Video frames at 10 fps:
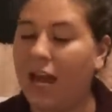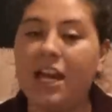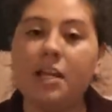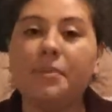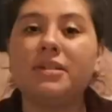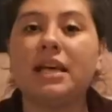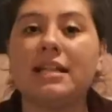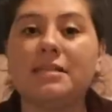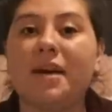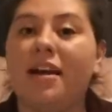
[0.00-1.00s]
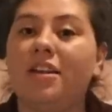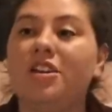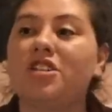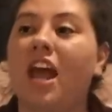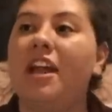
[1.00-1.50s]
80%
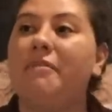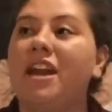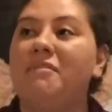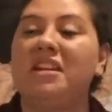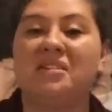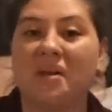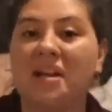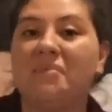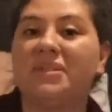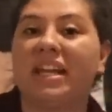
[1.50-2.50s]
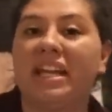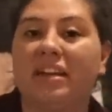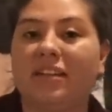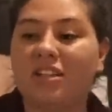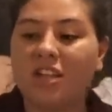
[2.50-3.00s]
Spanish and maybe 20%
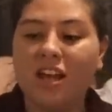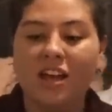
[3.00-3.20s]
English.